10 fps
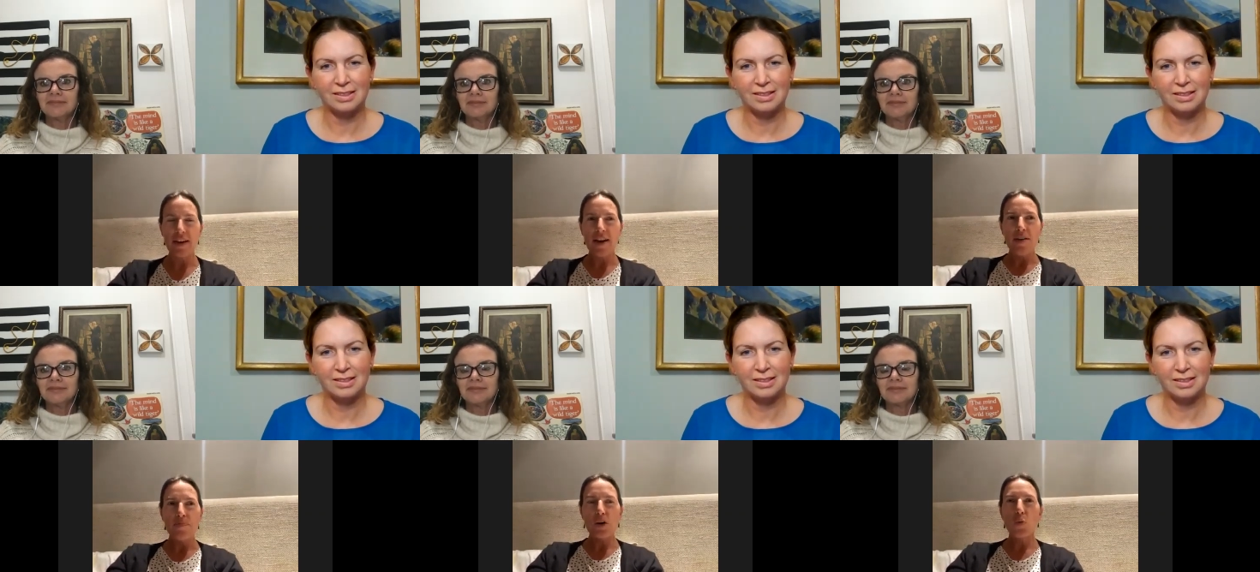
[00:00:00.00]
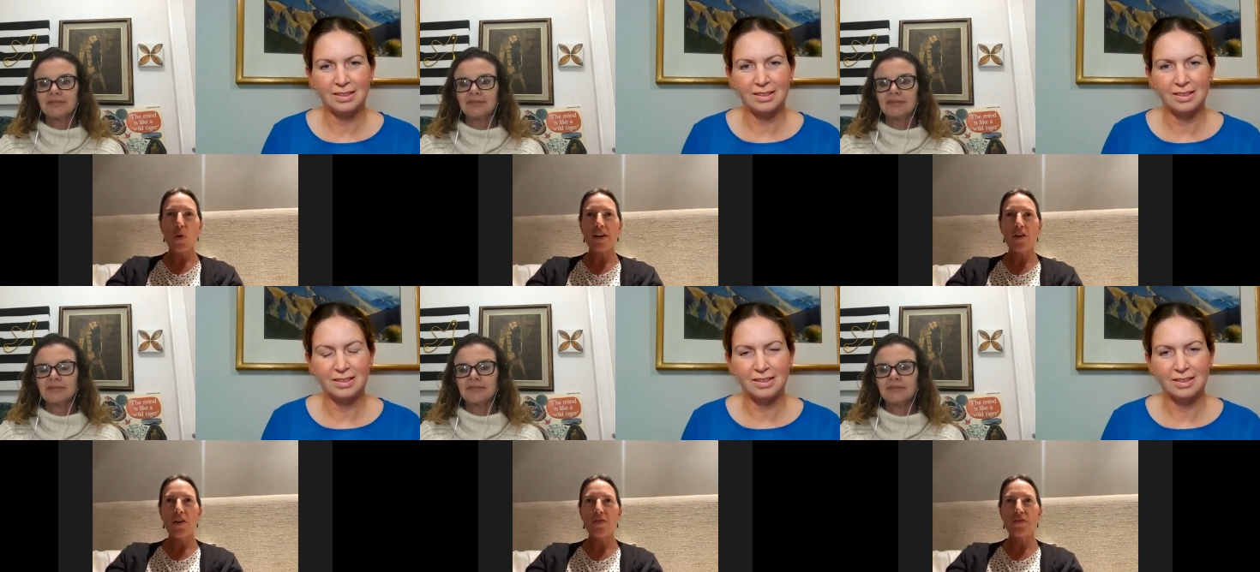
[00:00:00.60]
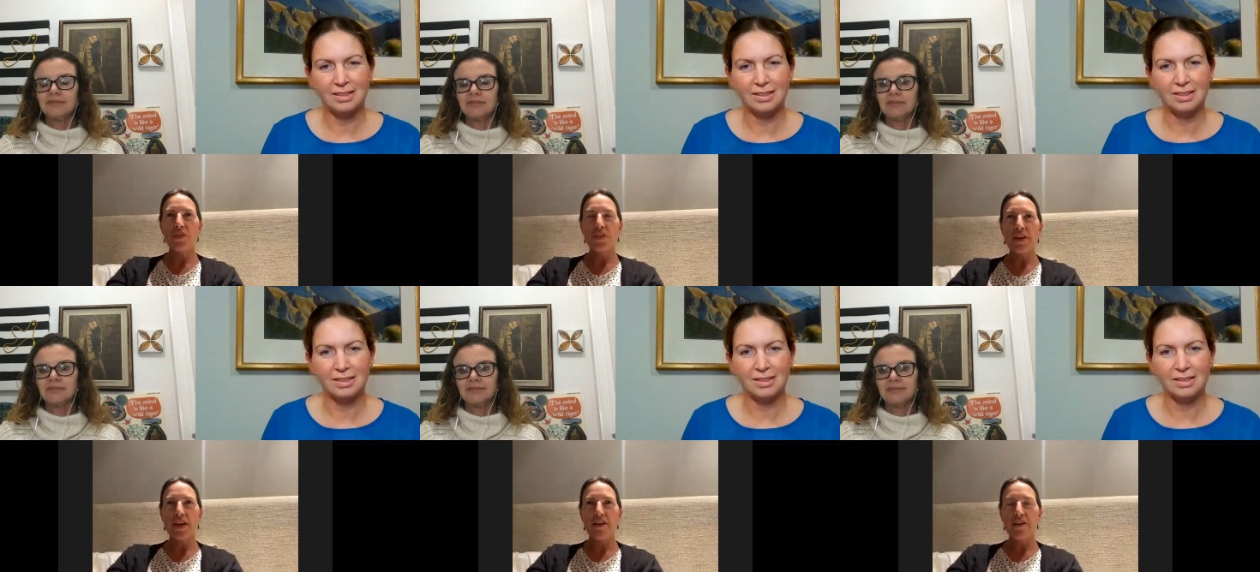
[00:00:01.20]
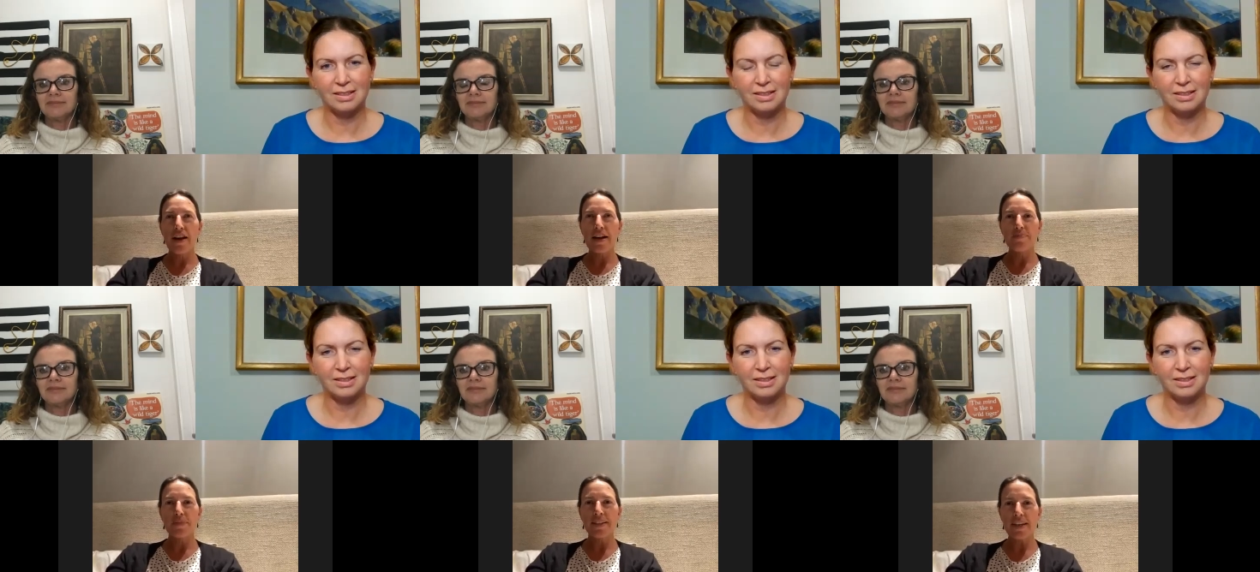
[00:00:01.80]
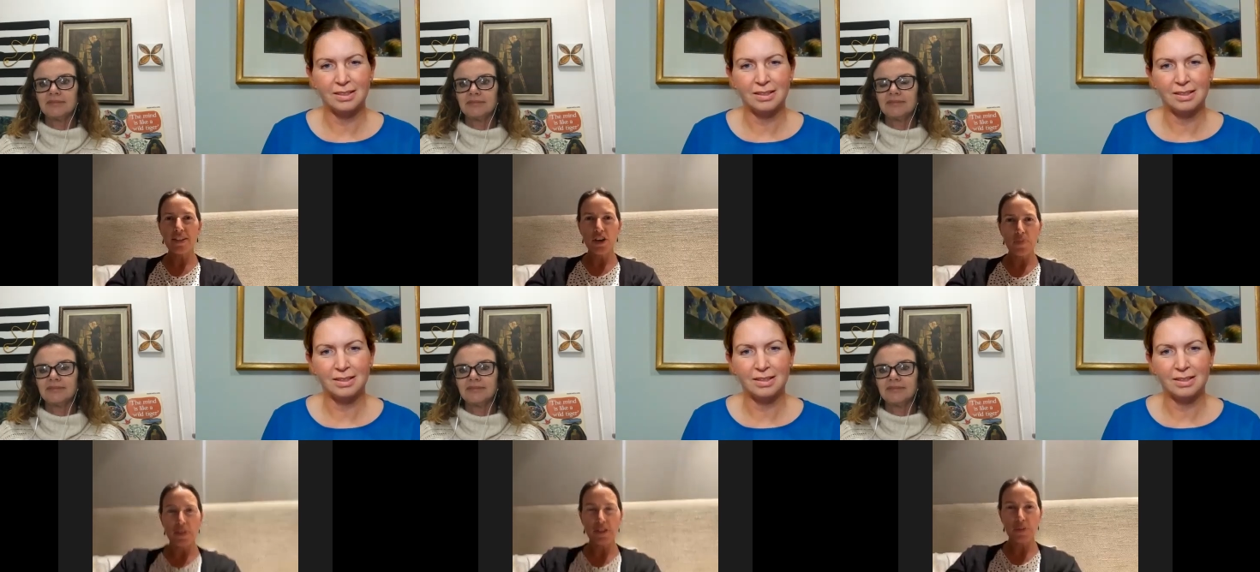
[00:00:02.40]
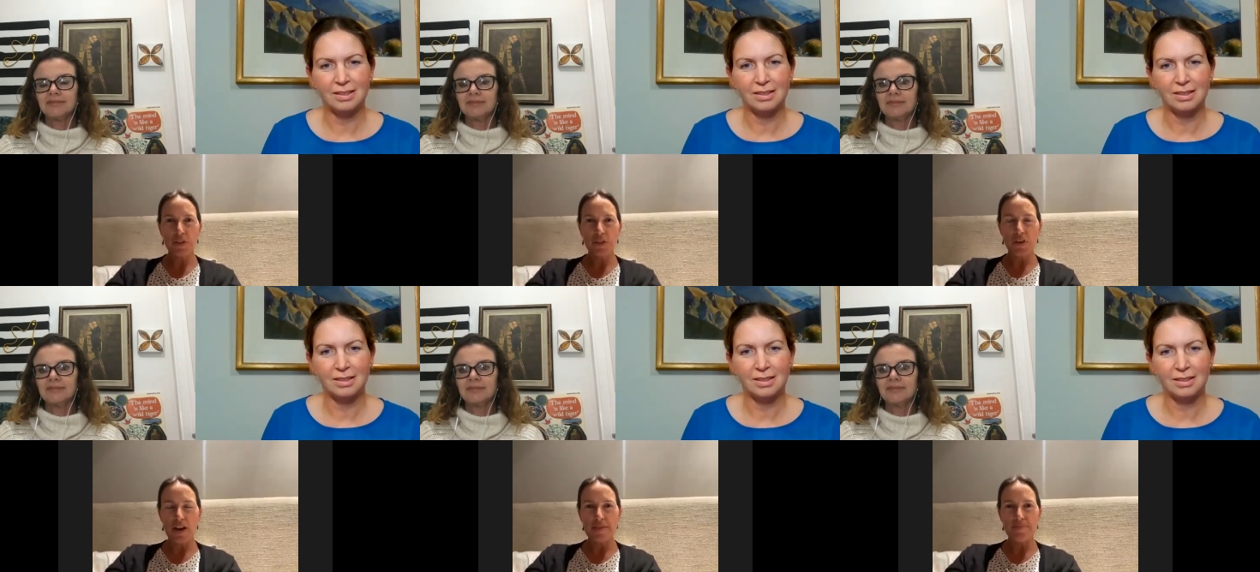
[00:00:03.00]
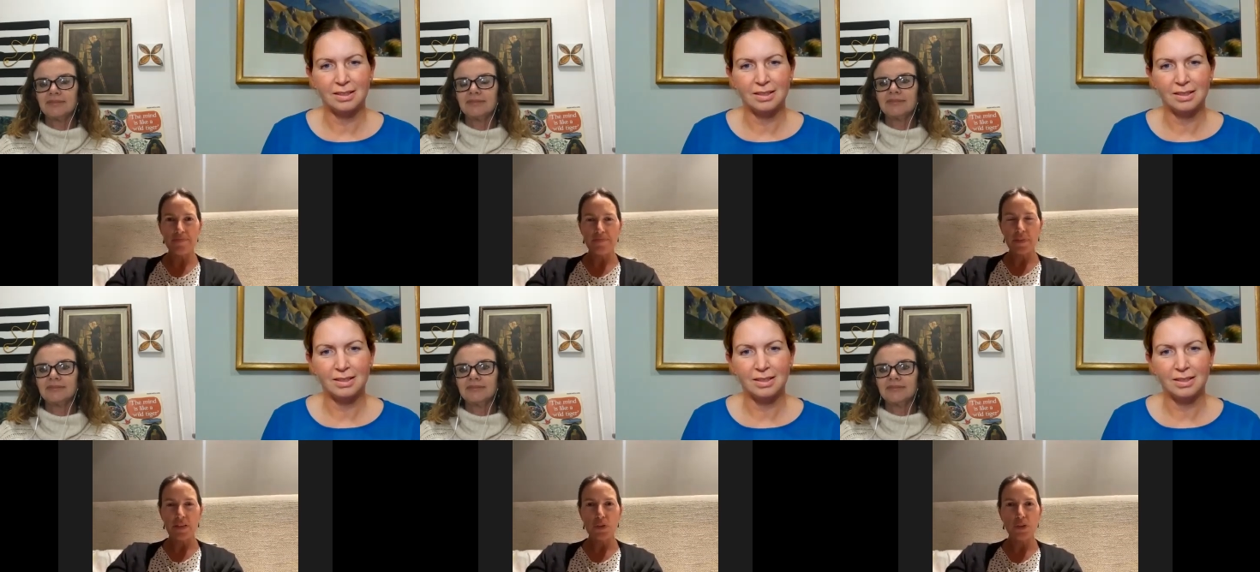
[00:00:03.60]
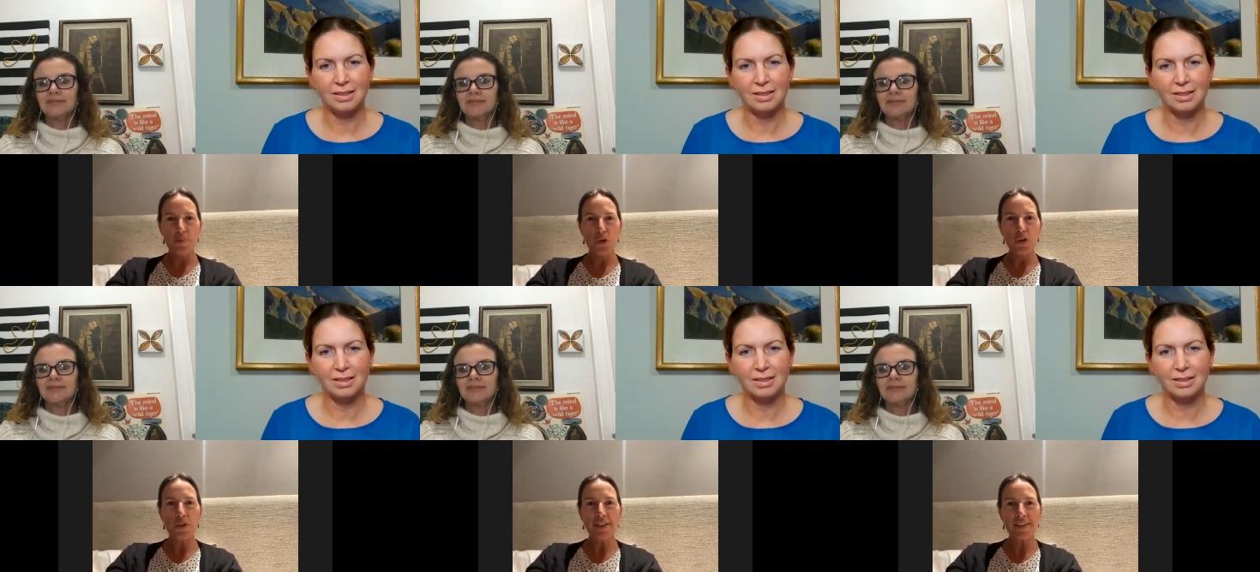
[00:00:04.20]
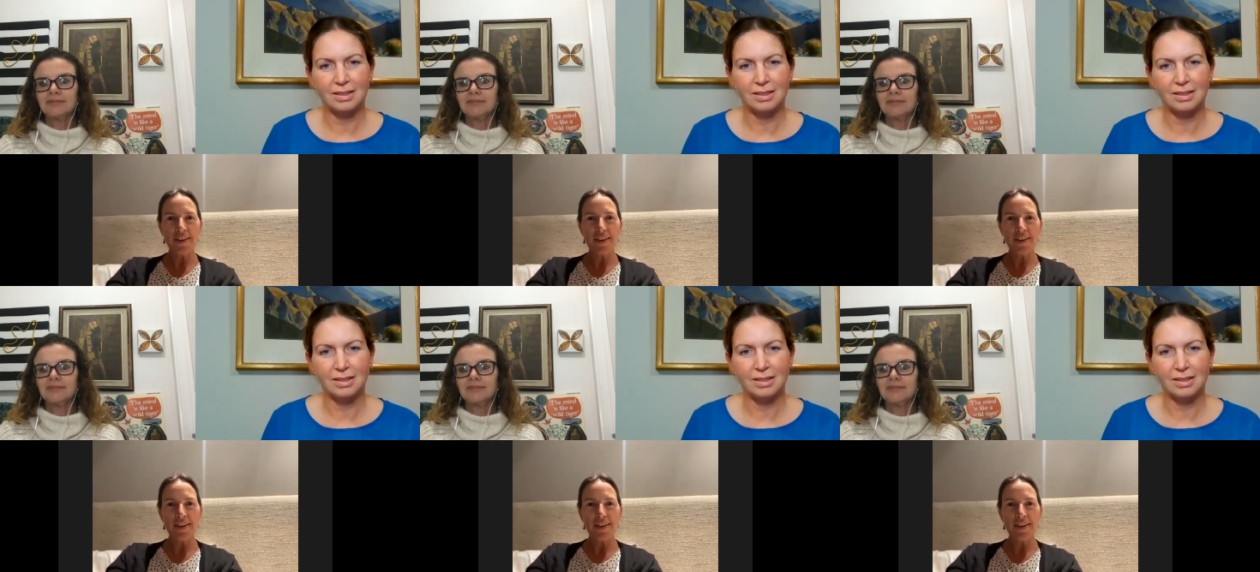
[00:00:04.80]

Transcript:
Speaker 1: but one of their um, study topics was, um, was birds.